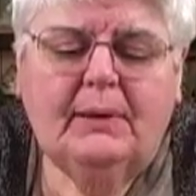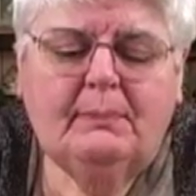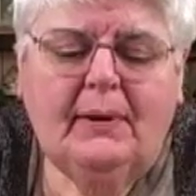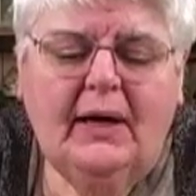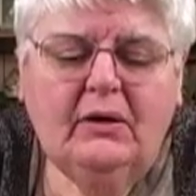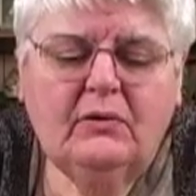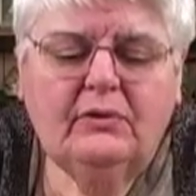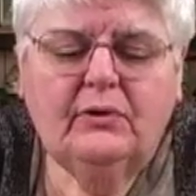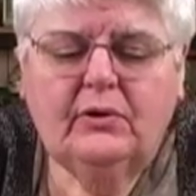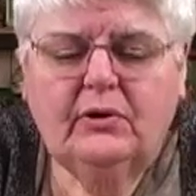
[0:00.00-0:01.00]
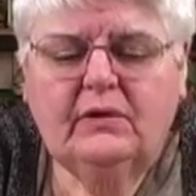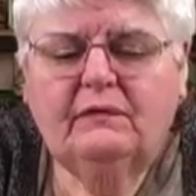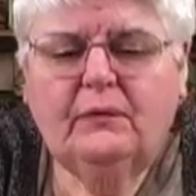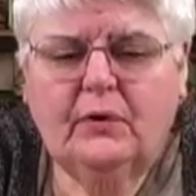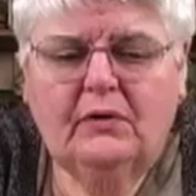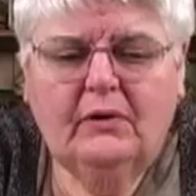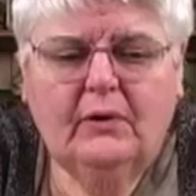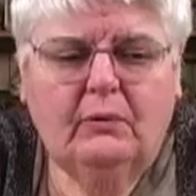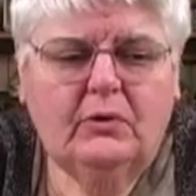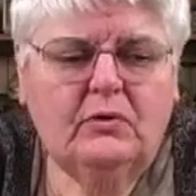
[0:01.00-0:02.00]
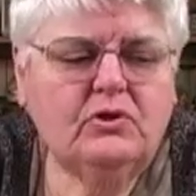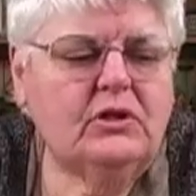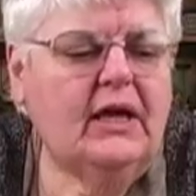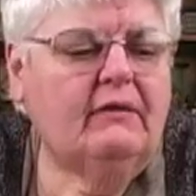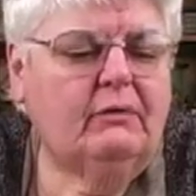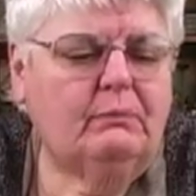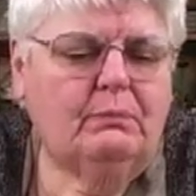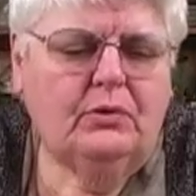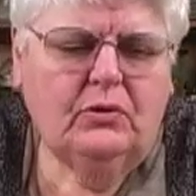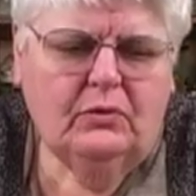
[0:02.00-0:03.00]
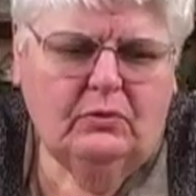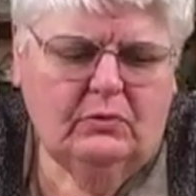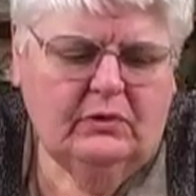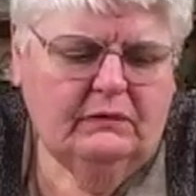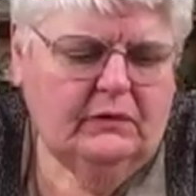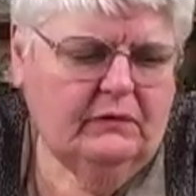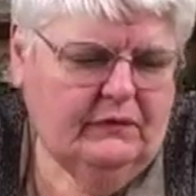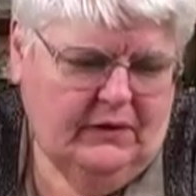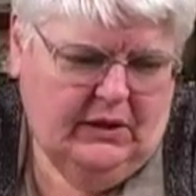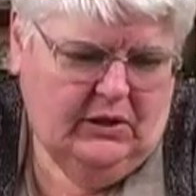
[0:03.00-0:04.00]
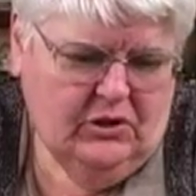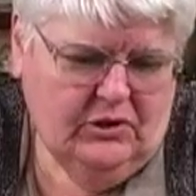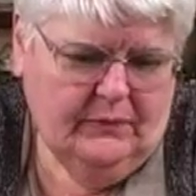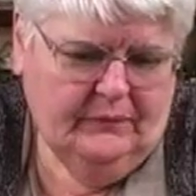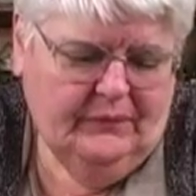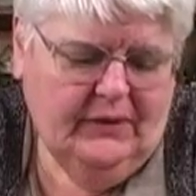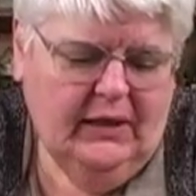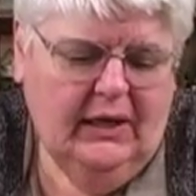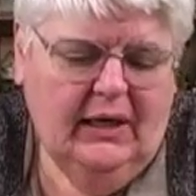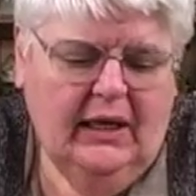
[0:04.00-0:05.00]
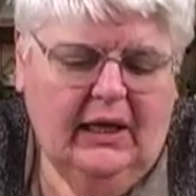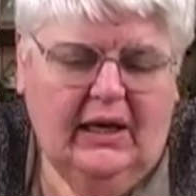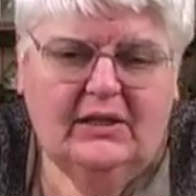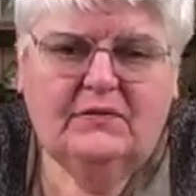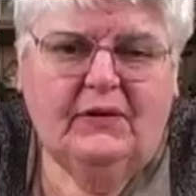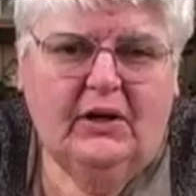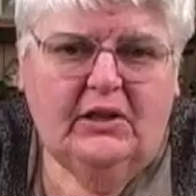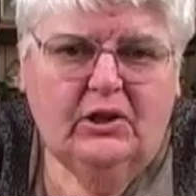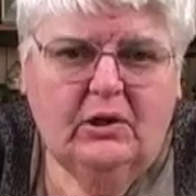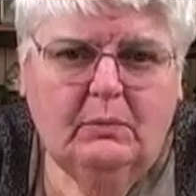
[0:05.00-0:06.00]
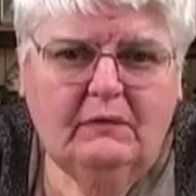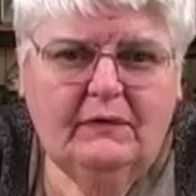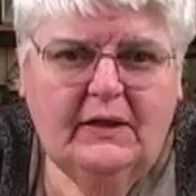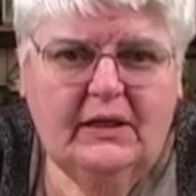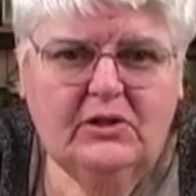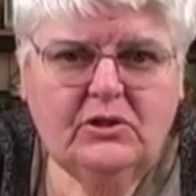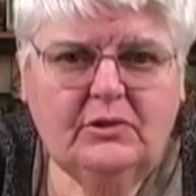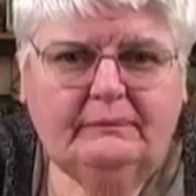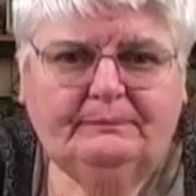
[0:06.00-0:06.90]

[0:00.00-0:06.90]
by your 3rd and 4th coat, you should have a beautiful finish. It's a very durable finish,